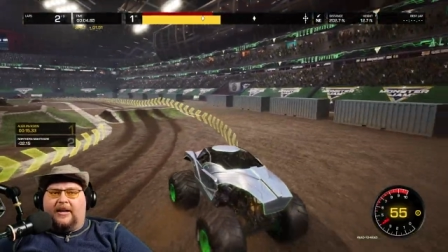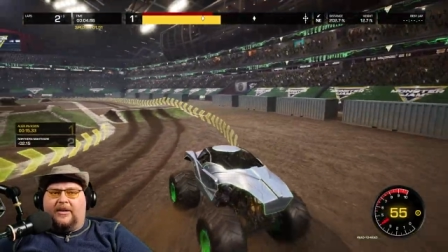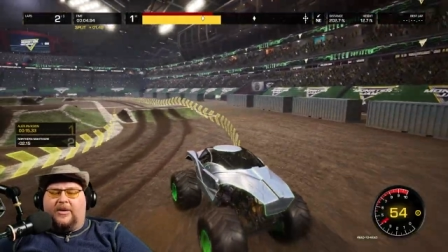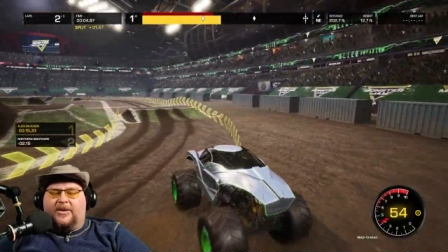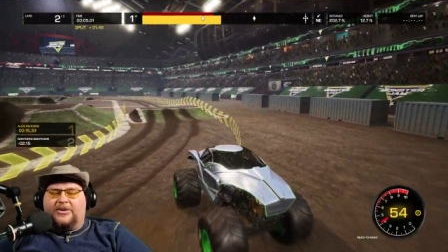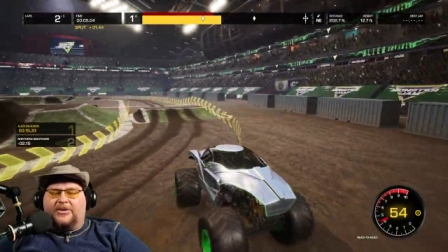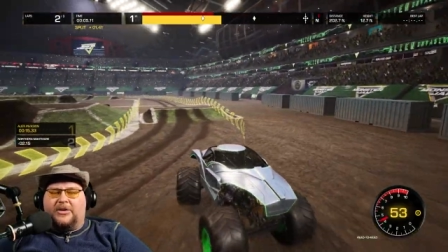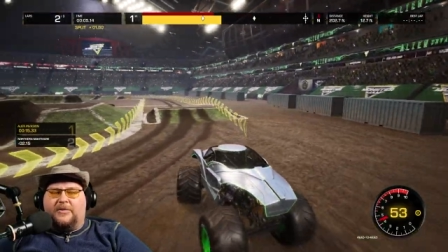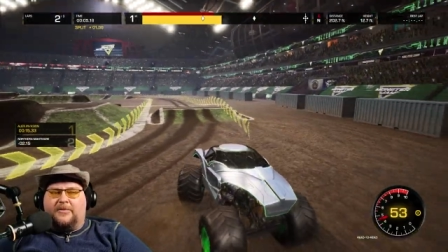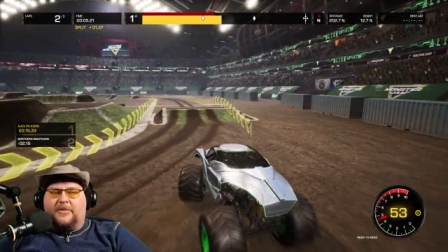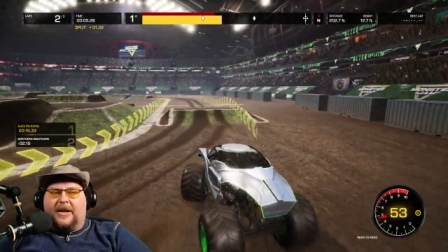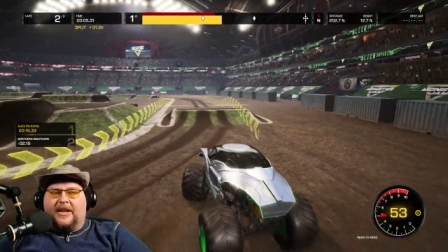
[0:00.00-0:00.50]
Oh,
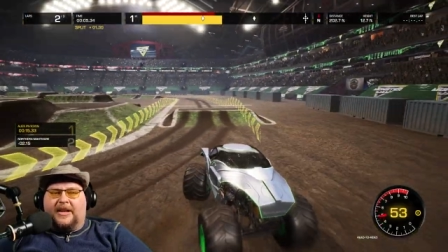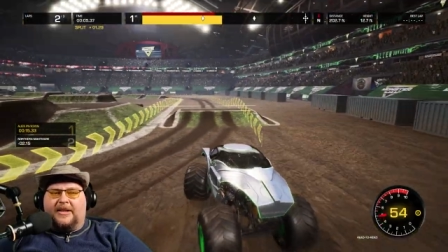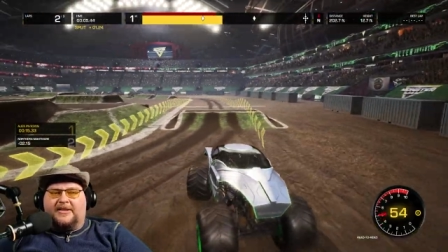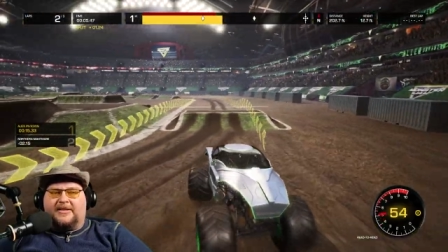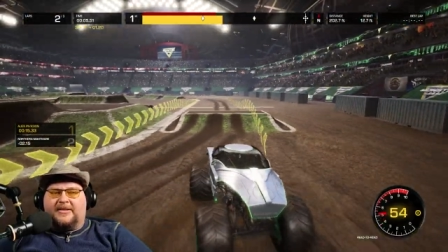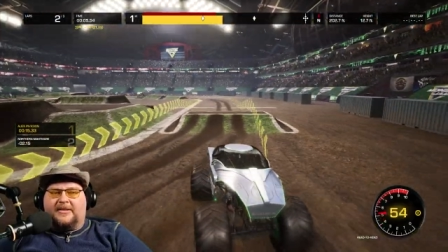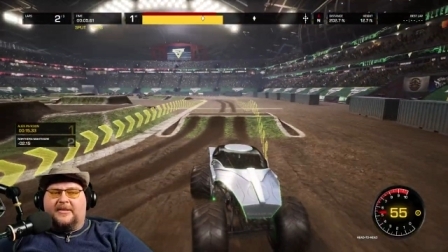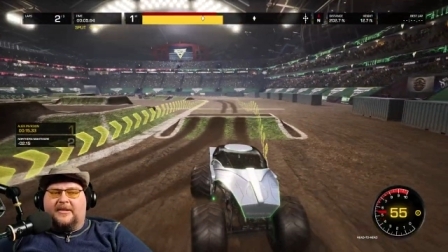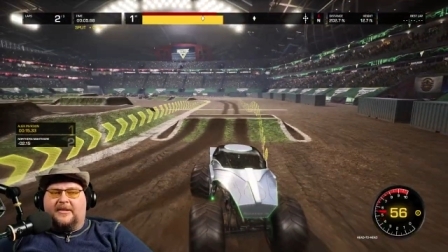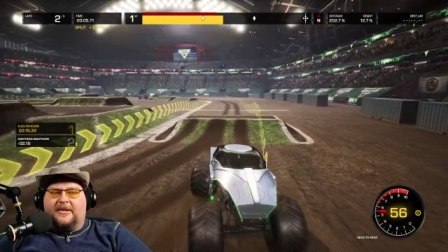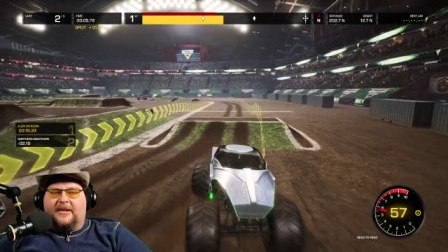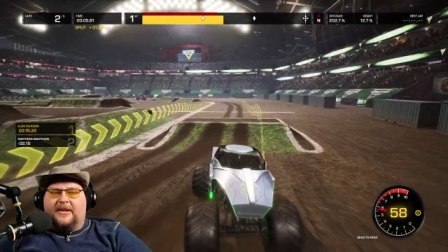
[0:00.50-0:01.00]
two two
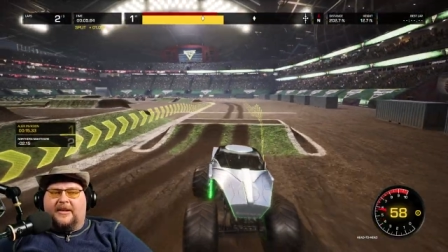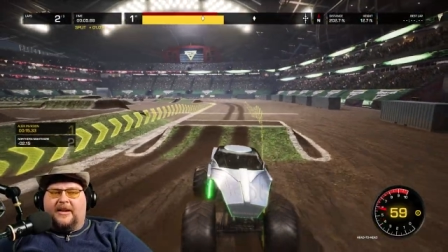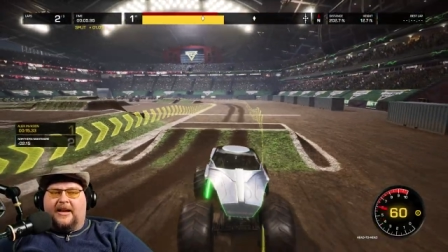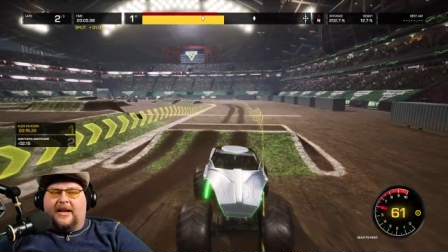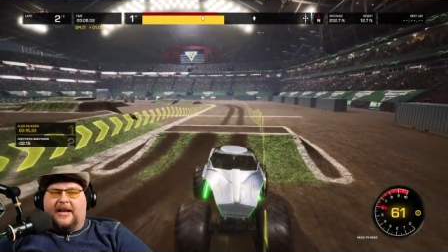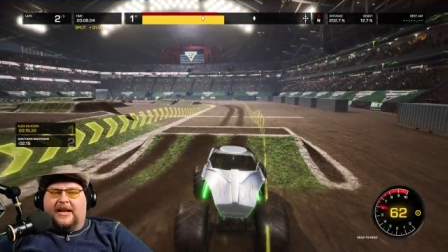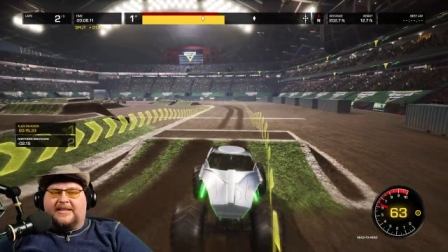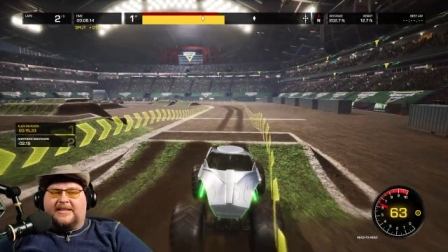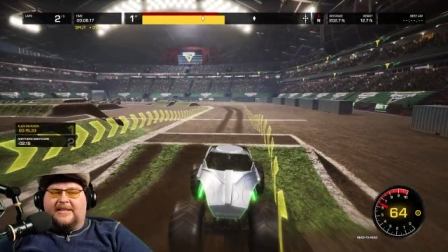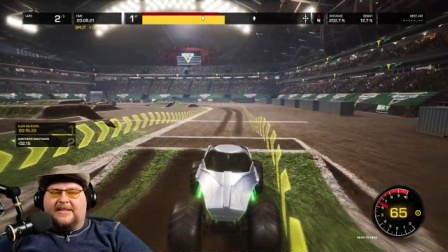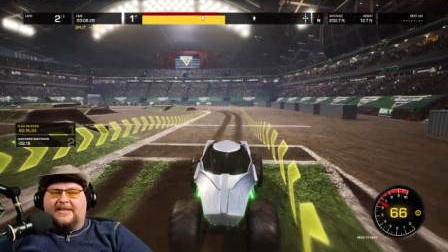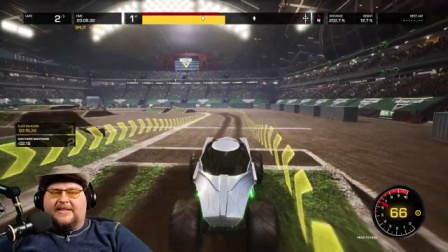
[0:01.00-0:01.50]
months. I
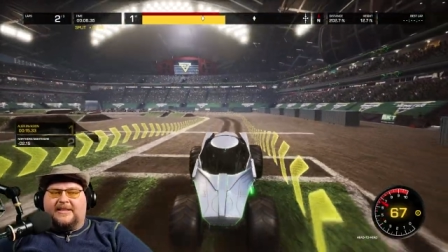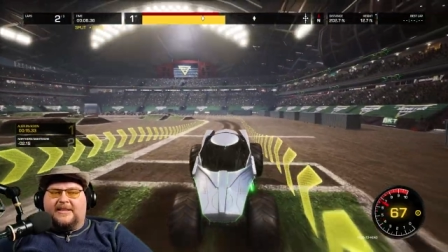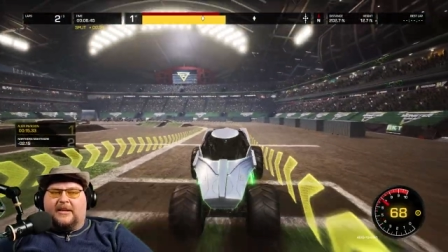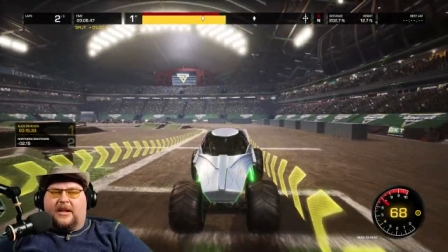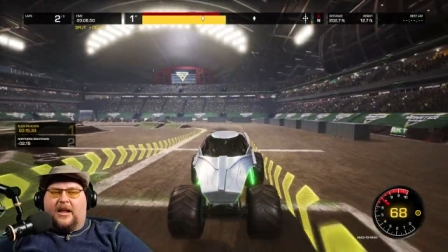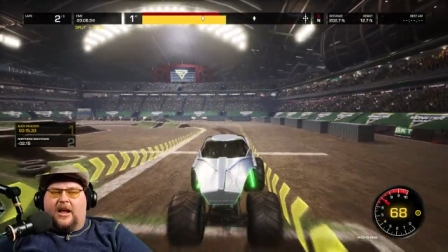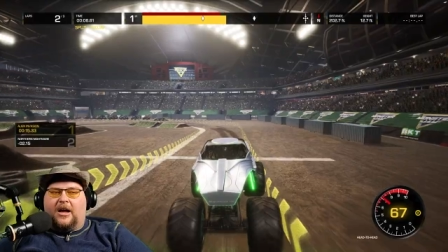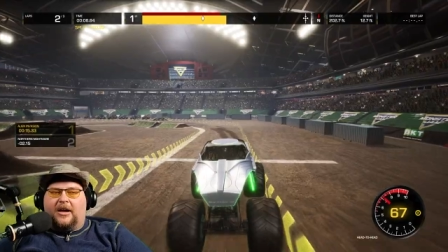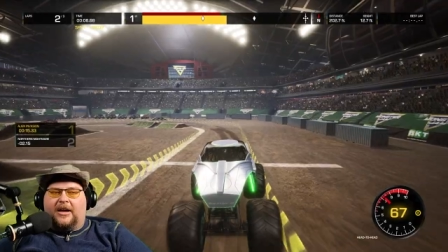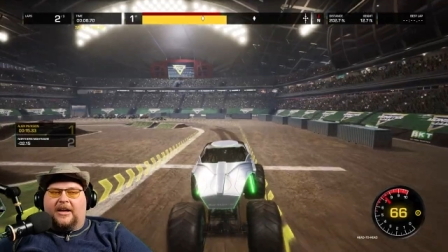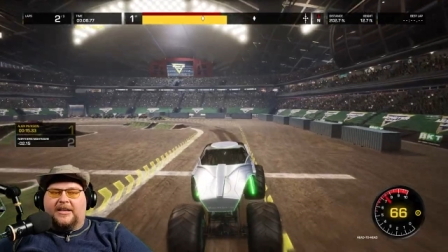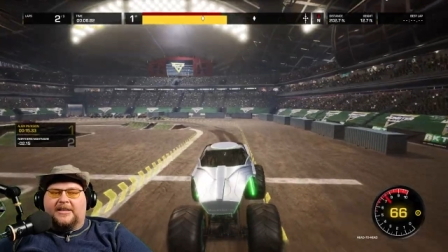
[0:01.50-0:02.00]
guess it's still
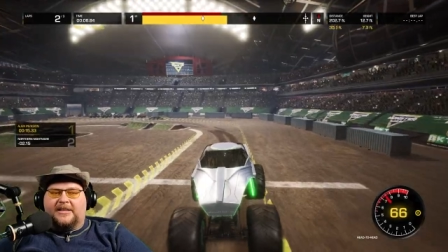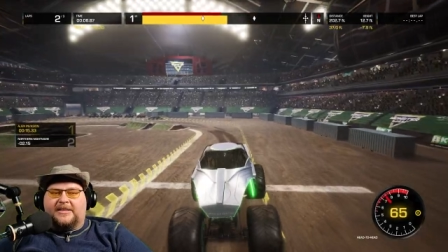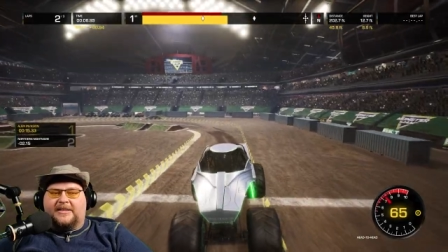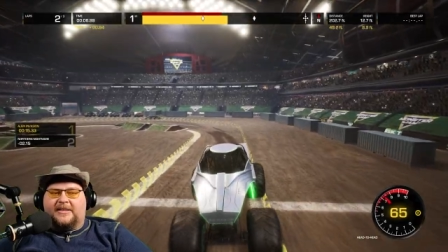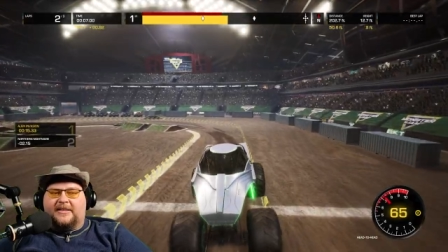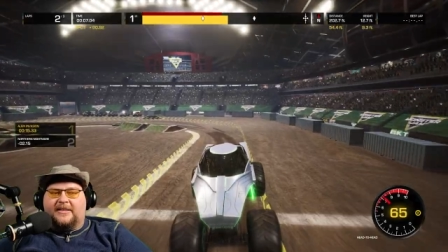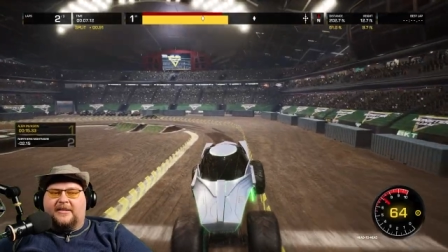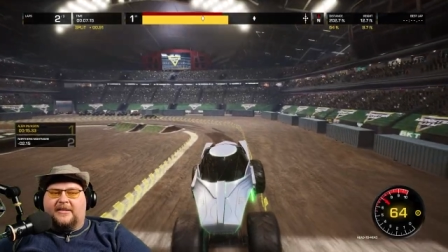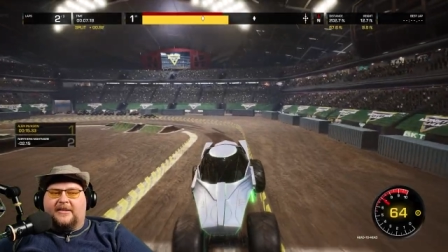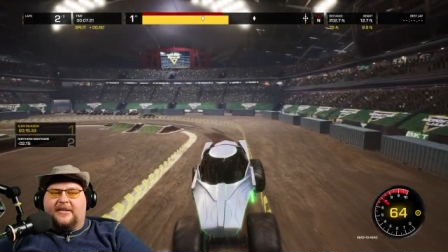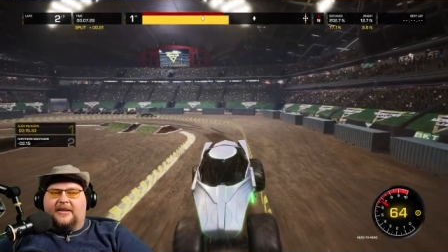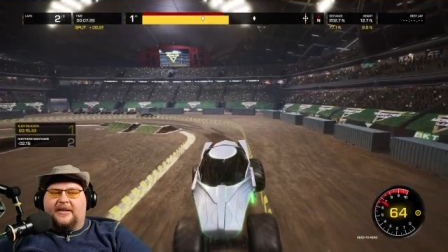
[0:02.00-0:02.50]
August.